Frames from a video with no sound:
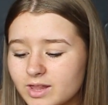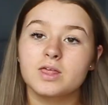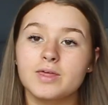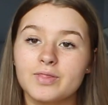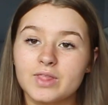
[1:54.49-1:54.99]
So
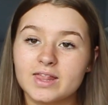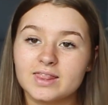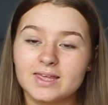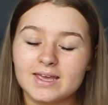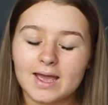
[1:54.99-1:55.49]
then there's
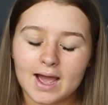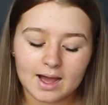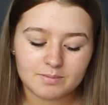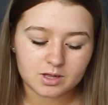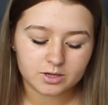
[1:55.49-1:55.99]
the
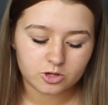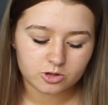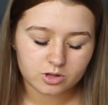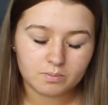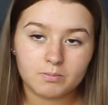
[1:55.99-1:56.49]
apps that I
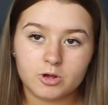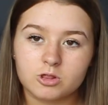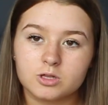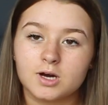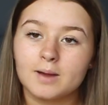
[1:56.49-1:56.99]
use most
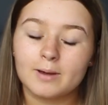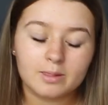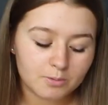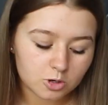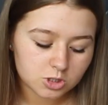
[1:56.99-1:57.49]
of the time at
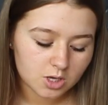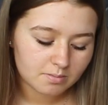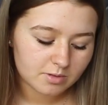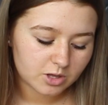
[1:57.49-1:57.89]
the bottom.